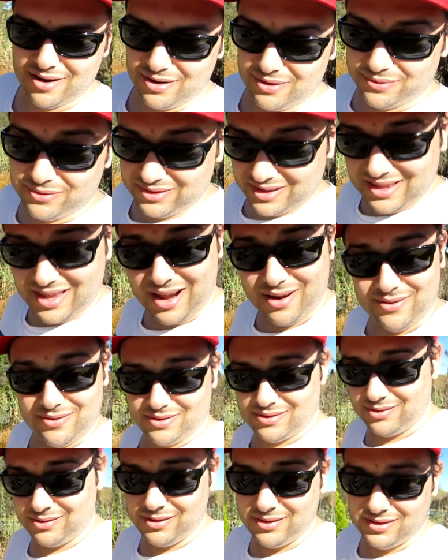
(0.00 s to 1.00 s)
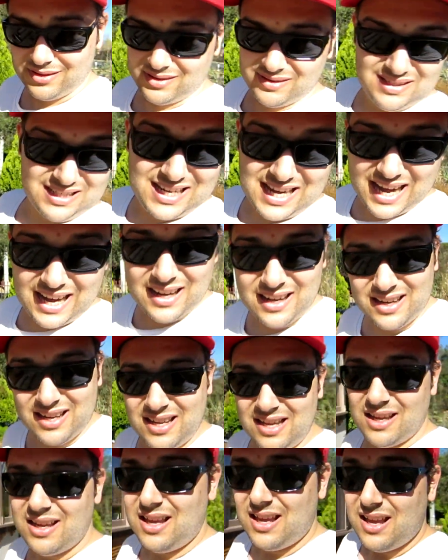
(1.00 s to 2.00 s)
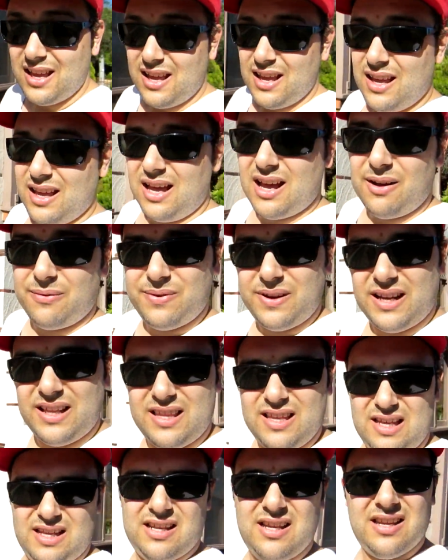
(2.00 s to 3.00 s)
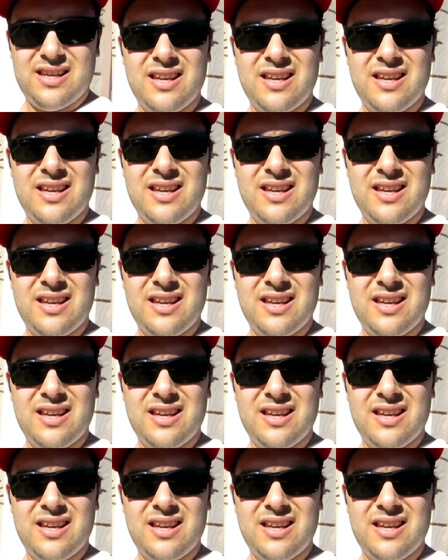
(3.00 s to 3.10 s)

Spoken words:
hopefully that was all it needed. I figured that,